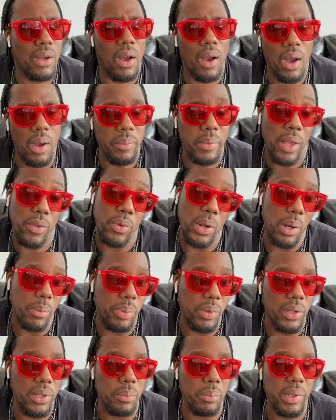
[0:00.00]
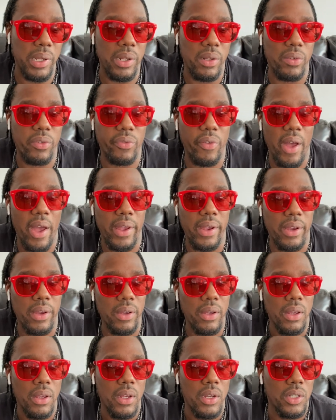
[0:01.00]
That's what I put. Beat is fire.
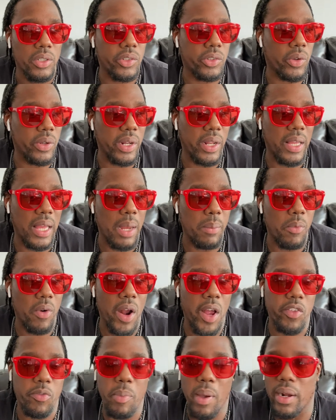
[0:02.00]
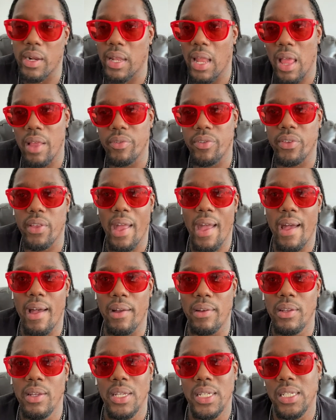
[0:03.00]
Shorty glamorized by the
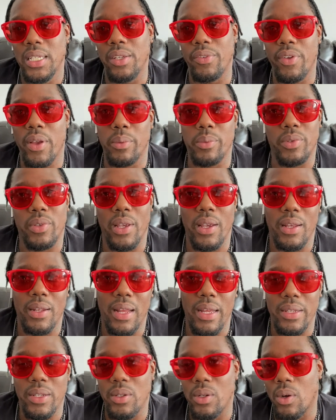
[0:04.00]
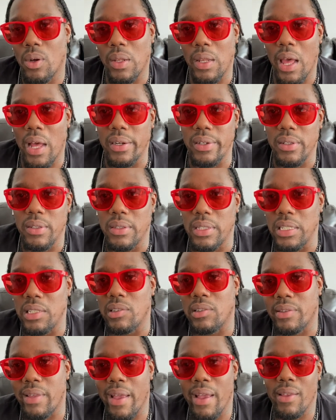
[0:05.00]
lifestyle. You feel what I'm saying? Like, a lot of these
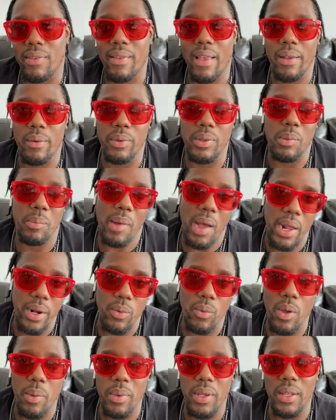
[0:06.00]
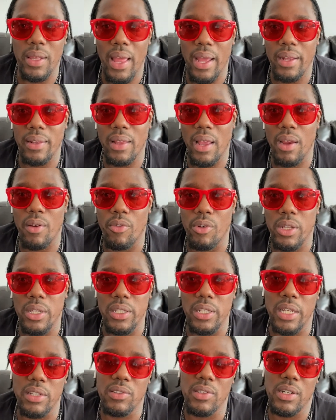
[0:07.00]
days, like with the modern women, like they
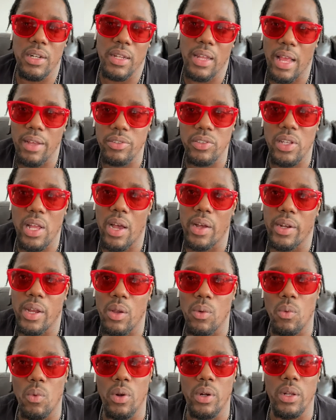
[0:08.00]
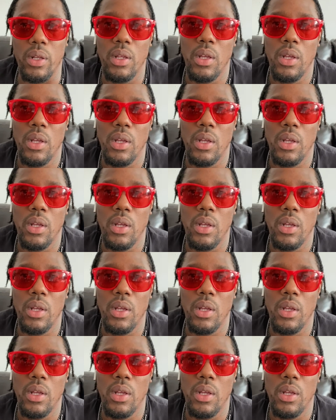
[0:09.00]
see the lifestyle and they want to